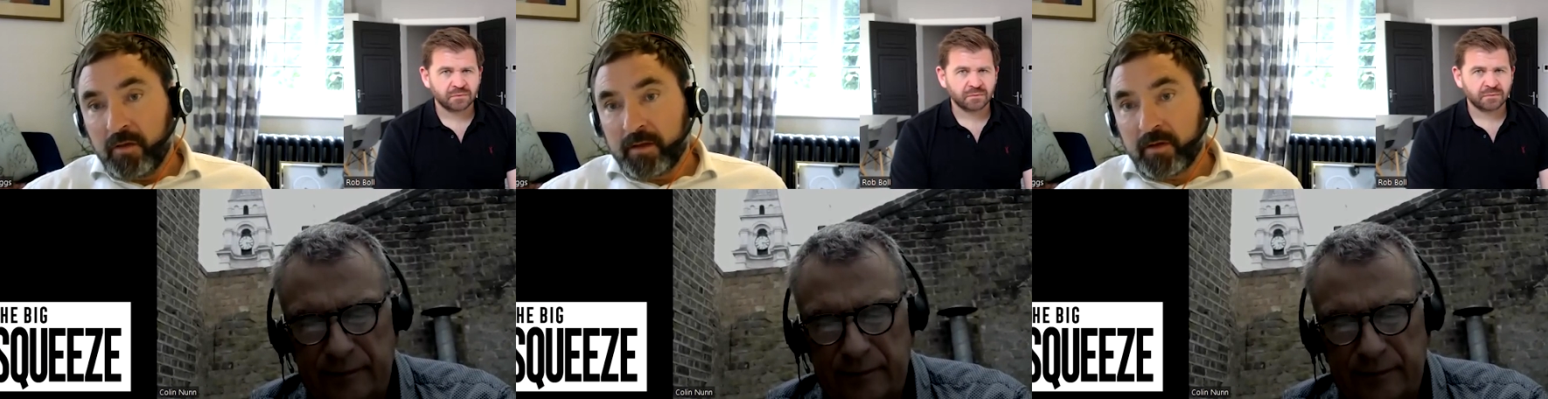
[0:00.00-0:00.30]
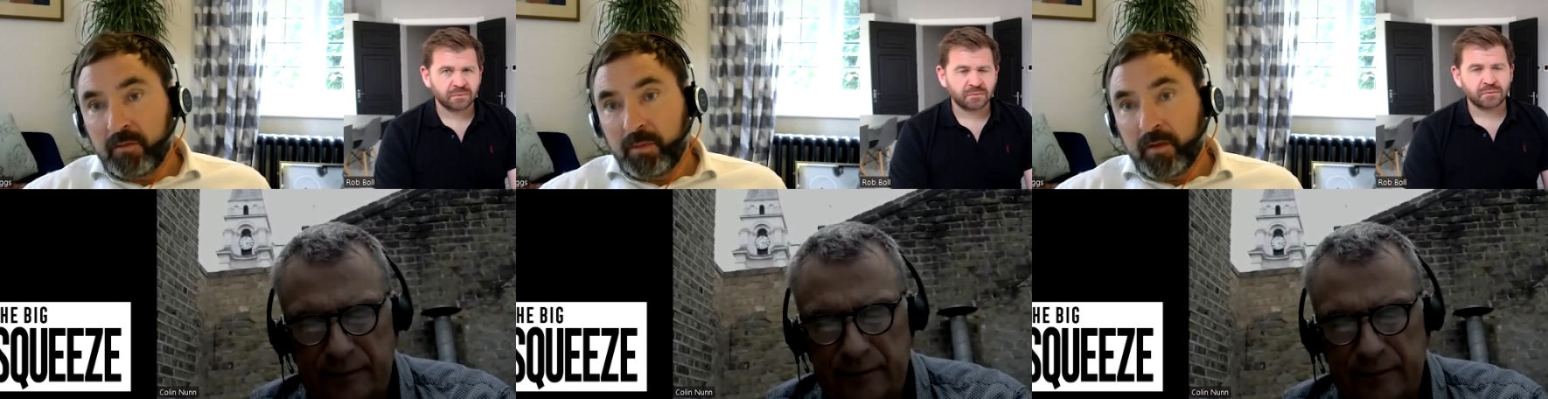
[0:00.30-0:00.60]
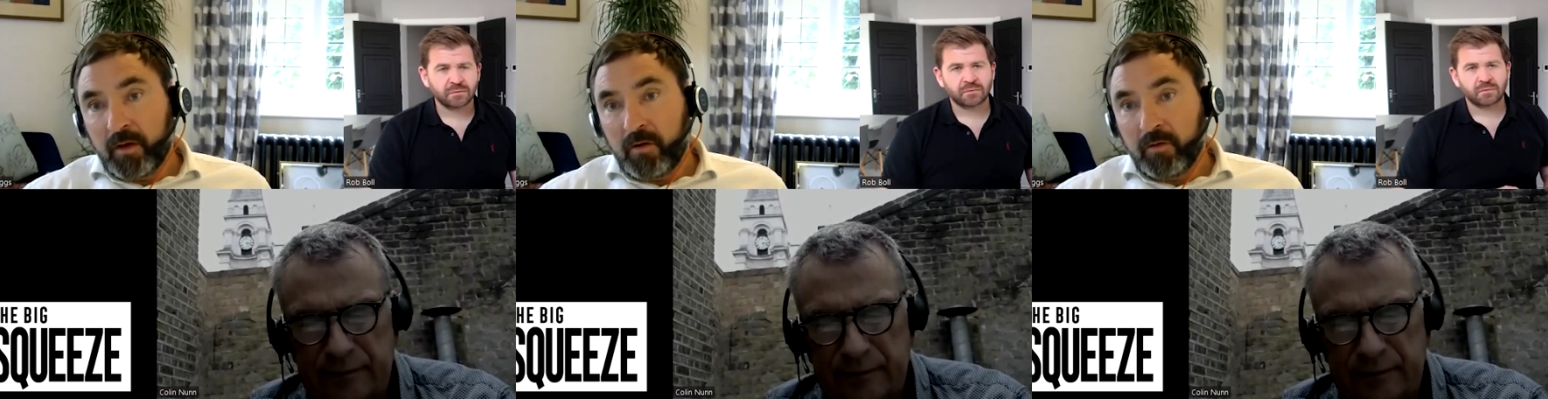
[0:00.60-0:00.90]
Speaker 1: know, that's going to be at
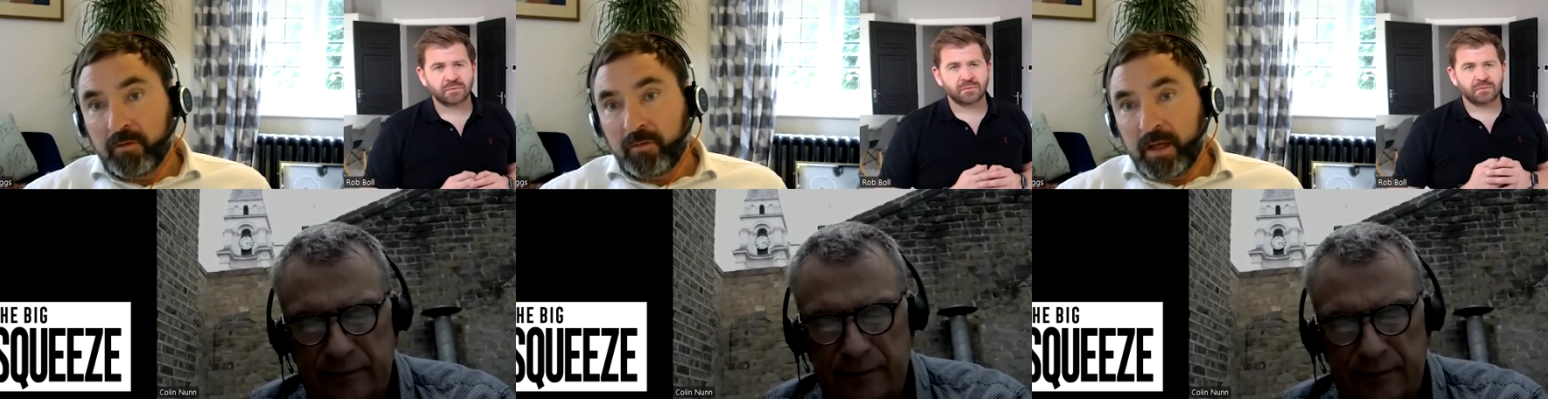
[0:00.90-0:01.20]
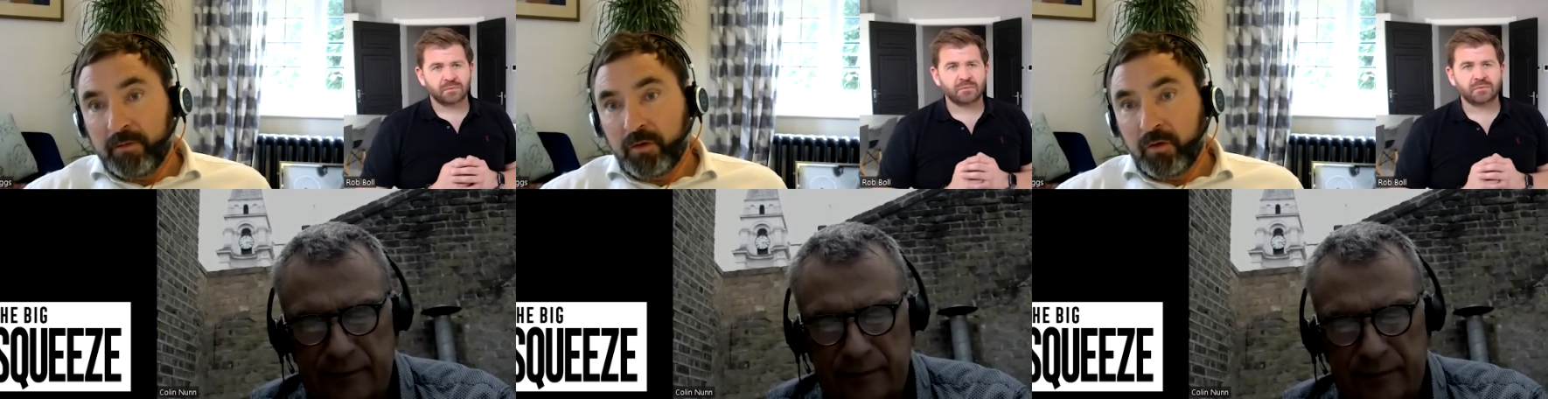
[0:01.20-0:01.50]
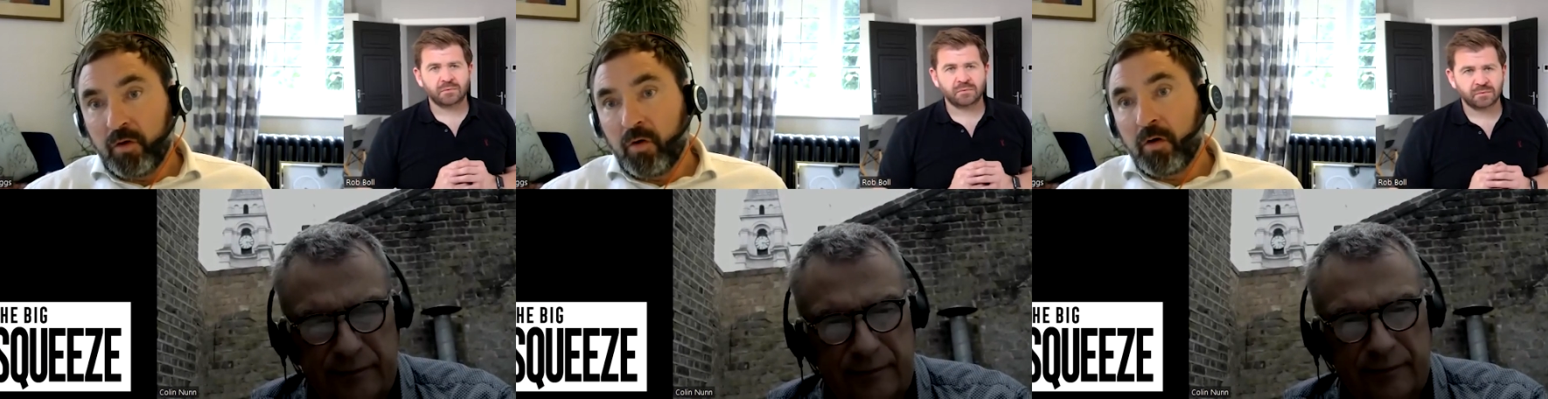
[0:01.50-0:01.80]
the heart of it. If you're
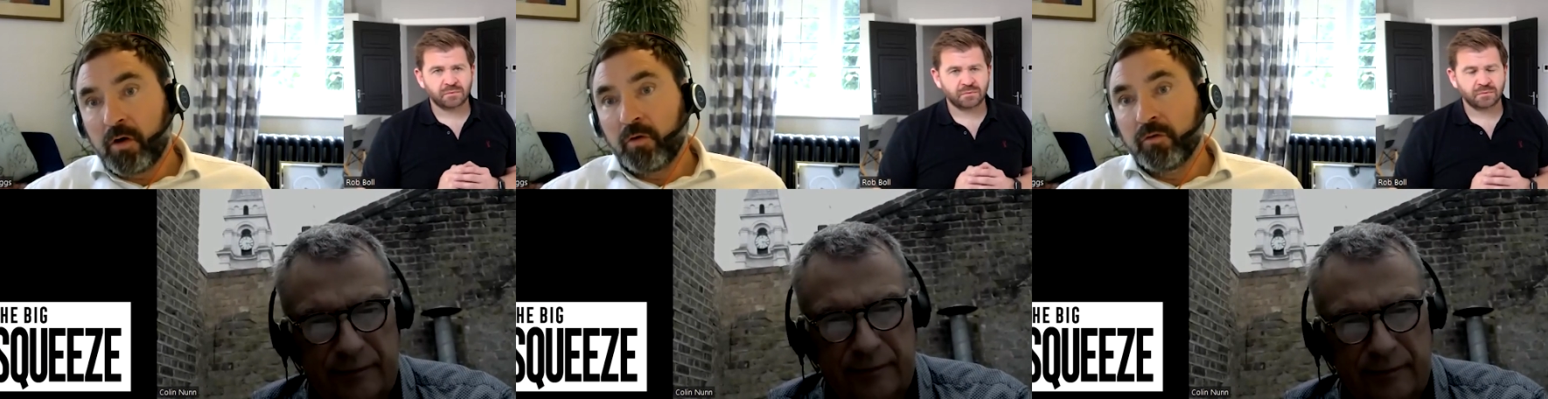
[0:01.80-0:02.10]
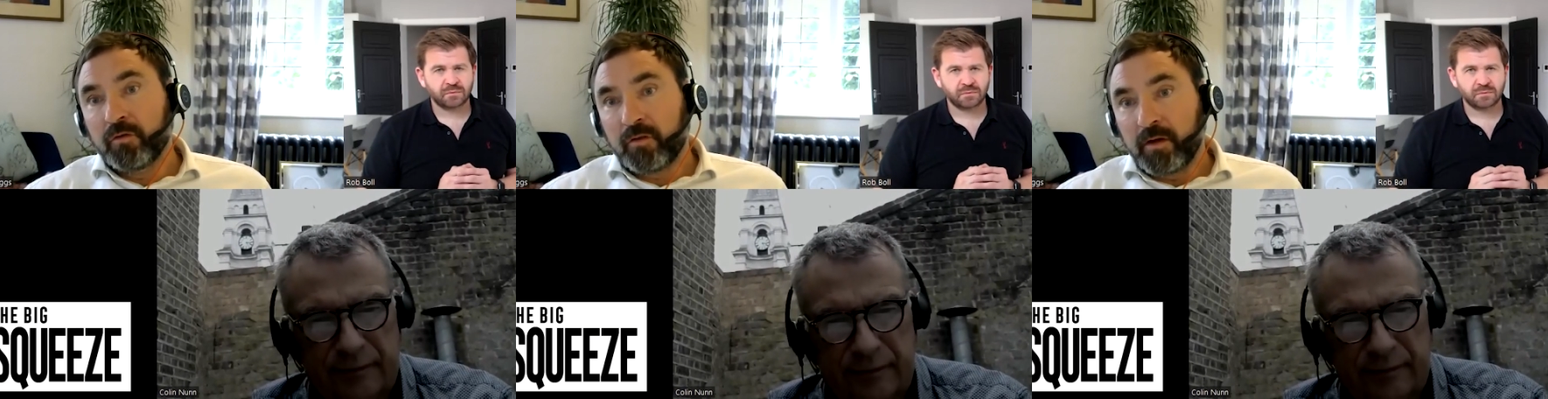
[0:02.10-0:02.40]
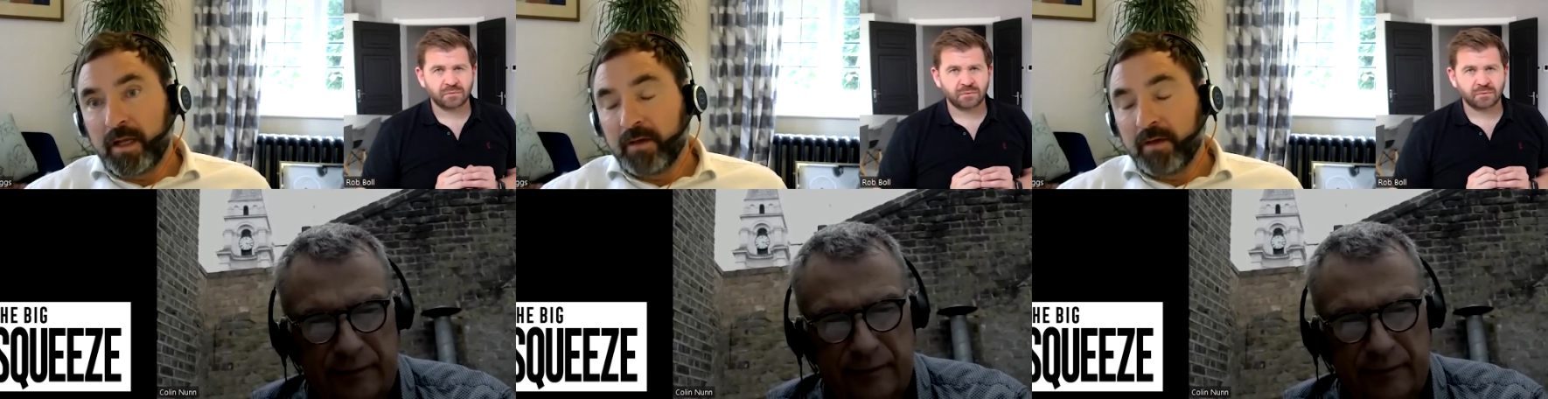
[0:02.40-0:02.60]
not constantly